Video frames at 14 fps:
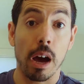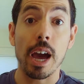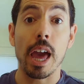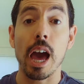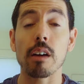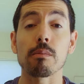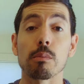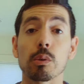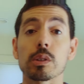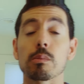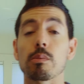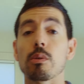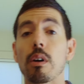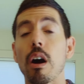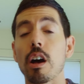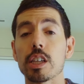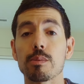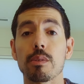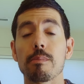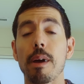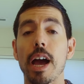I have multiple
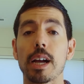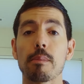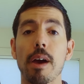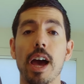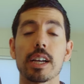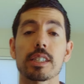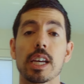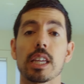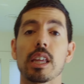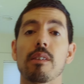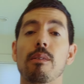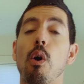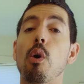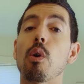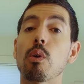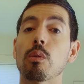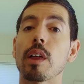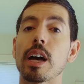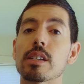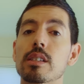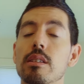Osprey backpacks and they've all
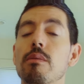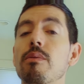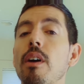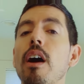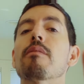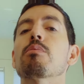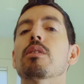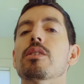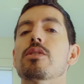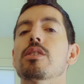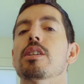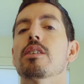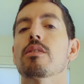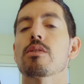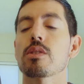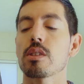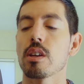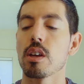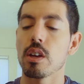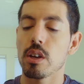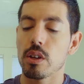lasted 5+ years.
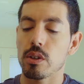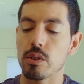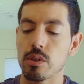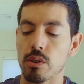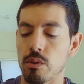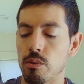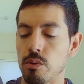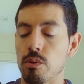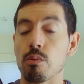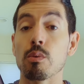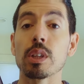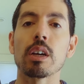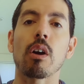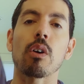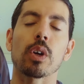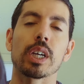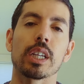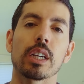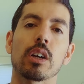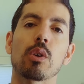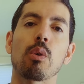So you really are
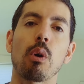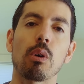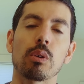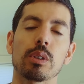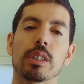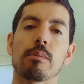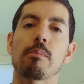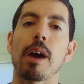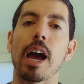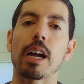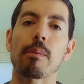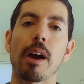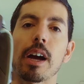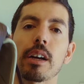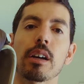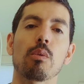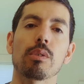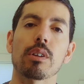getting a quality backpack with